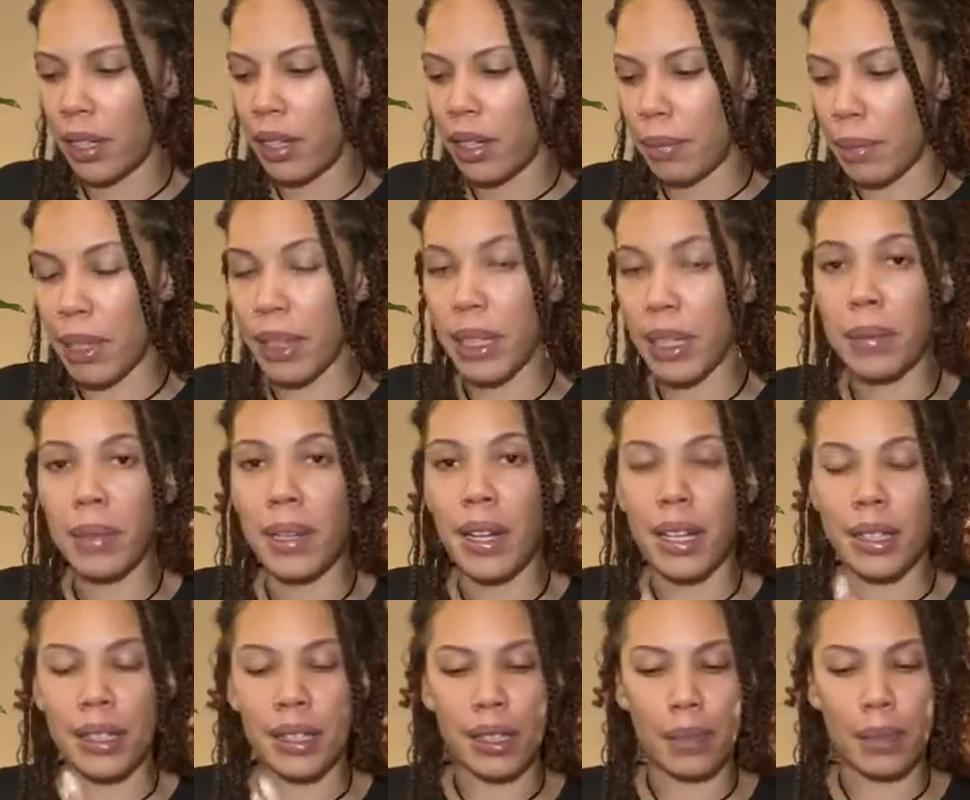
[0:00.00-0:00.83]
My lip
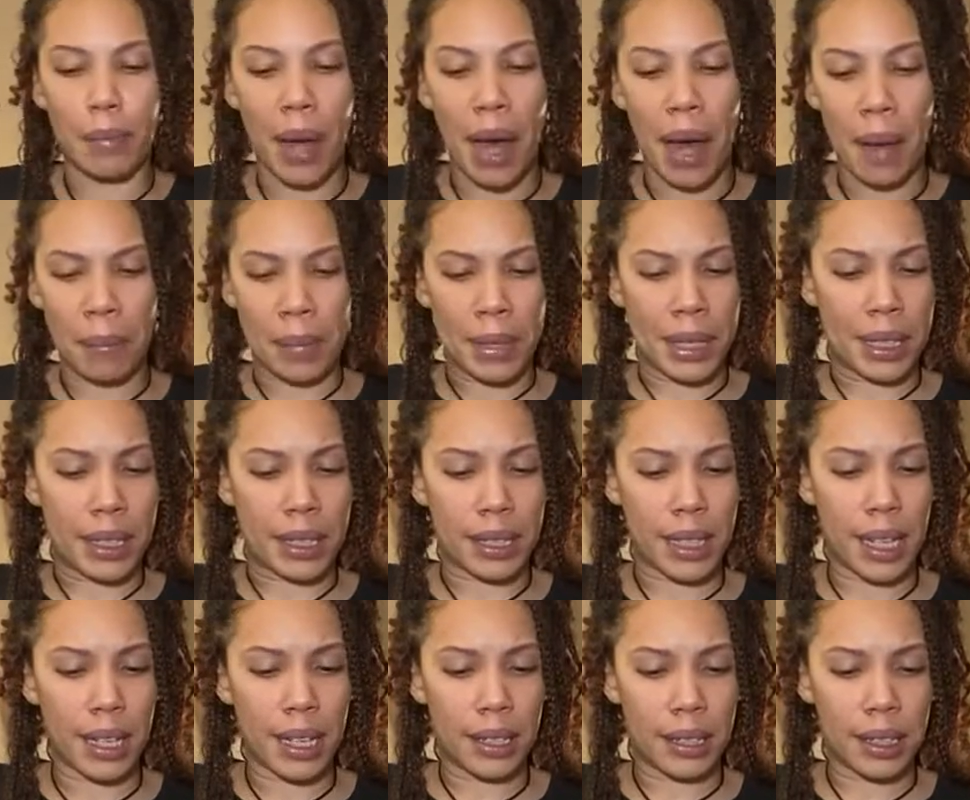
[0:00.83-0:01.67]
gloss is popping because
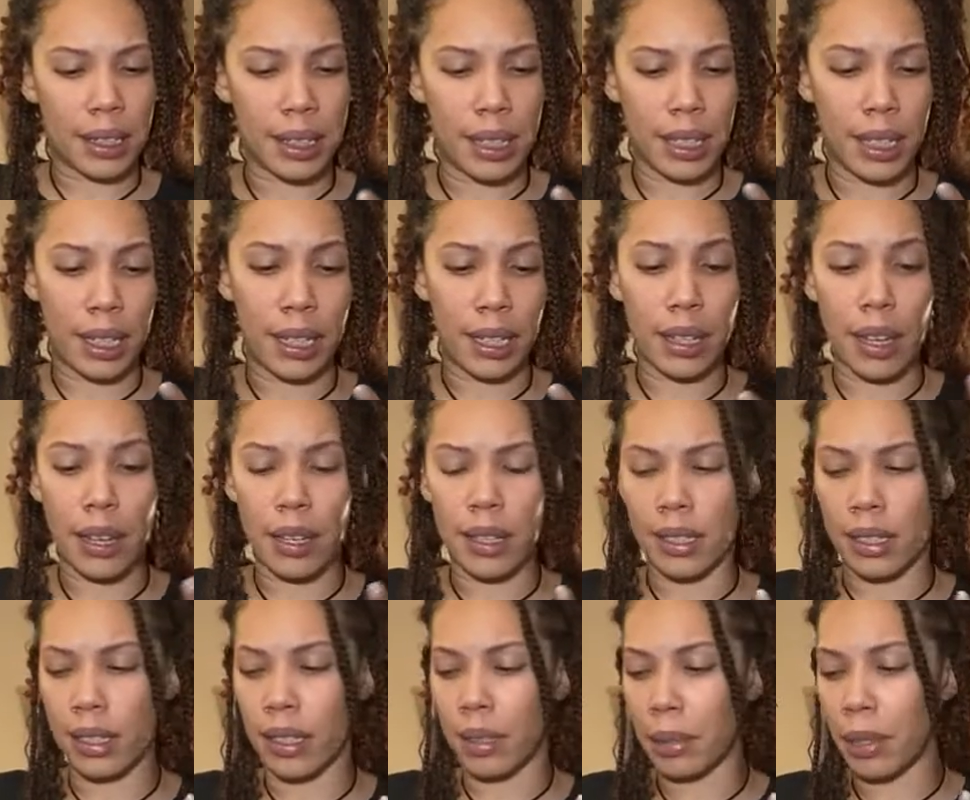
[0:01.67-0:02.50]
that is sticky. That
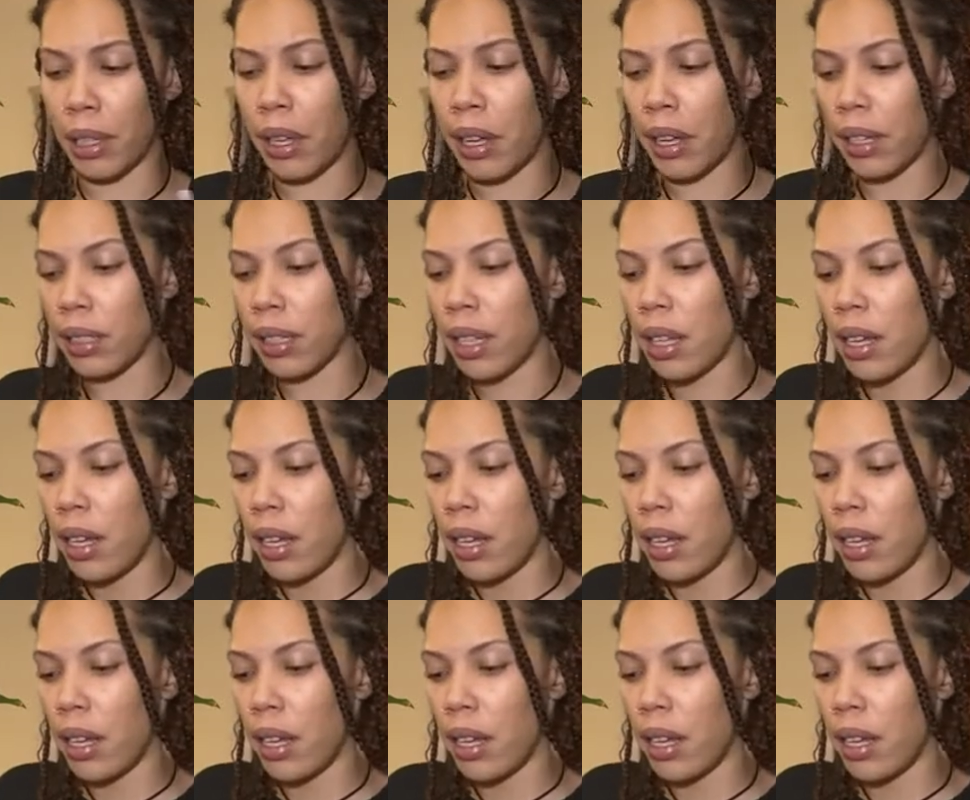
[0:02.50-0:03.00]
is lip gloss.